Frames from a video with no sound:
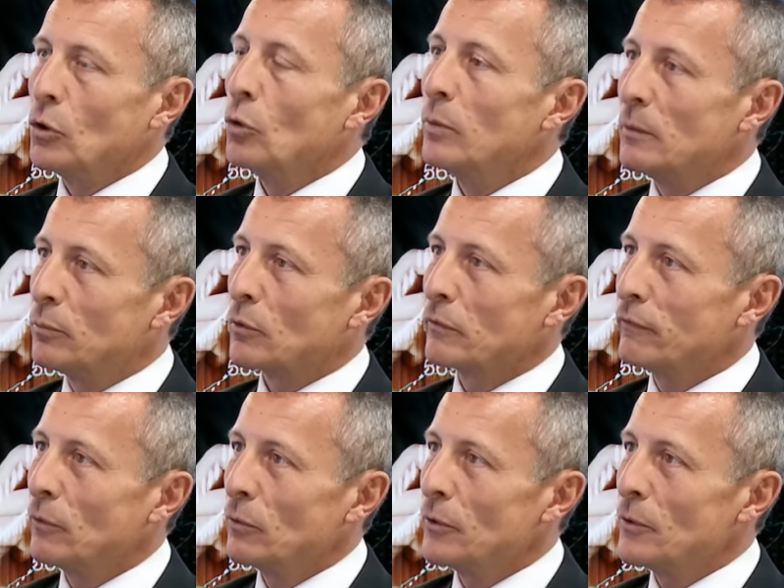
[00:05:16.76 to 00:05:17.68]
global
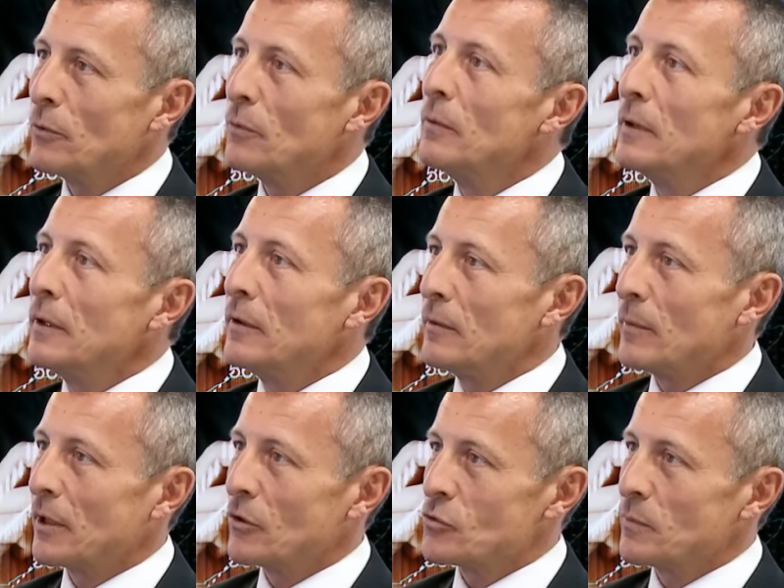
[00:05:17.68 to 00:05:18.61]
portfolio
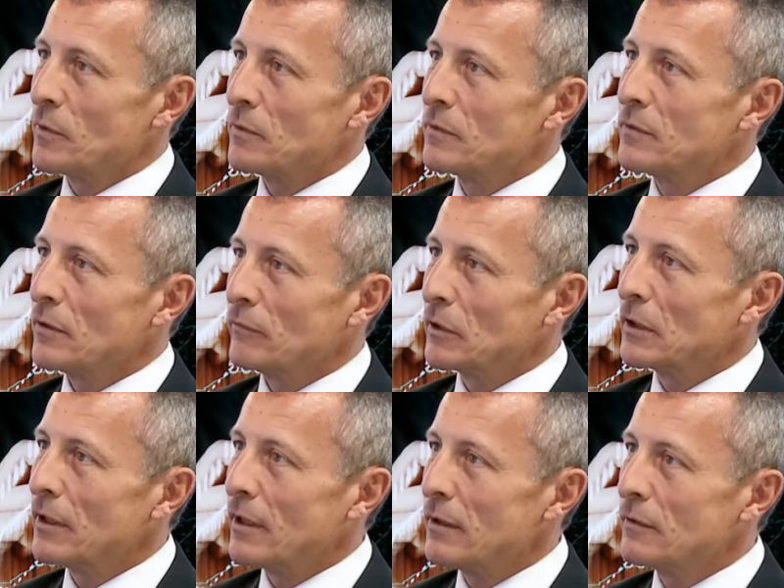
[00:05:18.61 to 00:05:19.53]
management of a
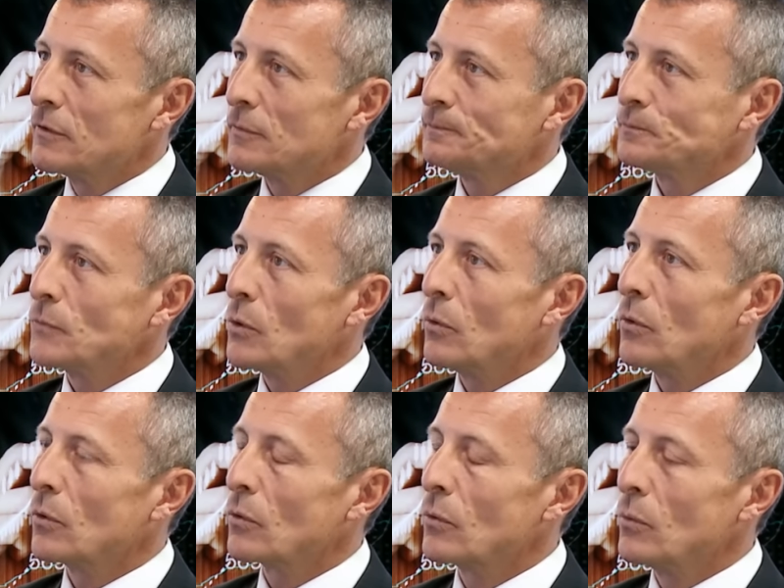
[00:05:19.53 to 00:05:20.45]
client,
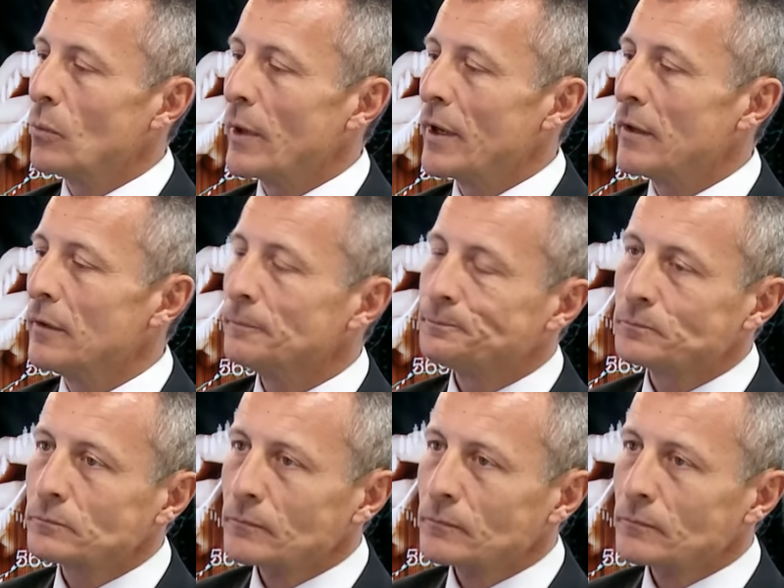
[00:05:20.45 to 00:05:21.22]
or when